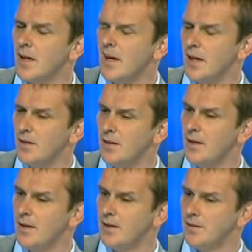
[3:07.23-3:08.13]
As
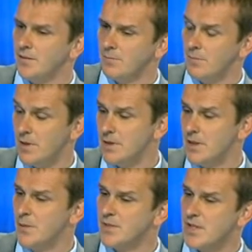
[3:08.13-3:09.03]

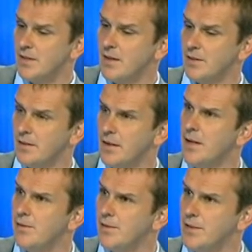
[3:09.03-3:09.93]
Liam said, the
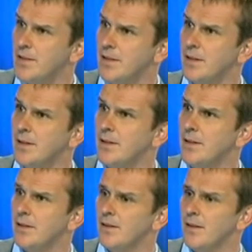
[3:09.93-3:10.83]
naivety,
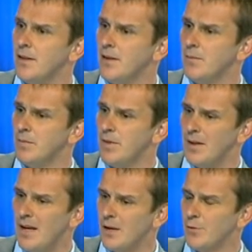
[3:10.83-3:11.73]
the
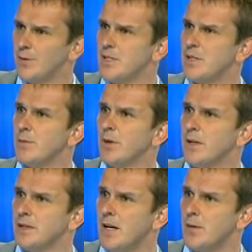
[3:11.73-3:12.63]
lack of discipline
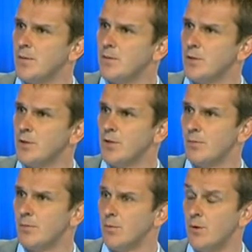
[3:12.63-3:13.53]
at times, which
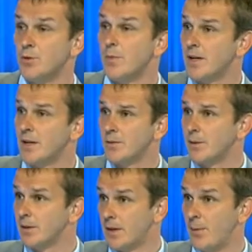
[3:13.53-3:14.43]
you expect
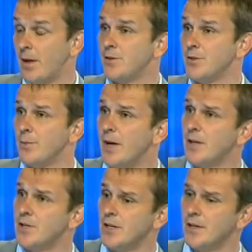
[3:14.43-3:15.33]
when Capello is your
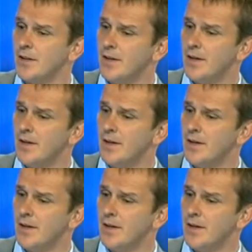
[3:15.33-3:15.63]
manager.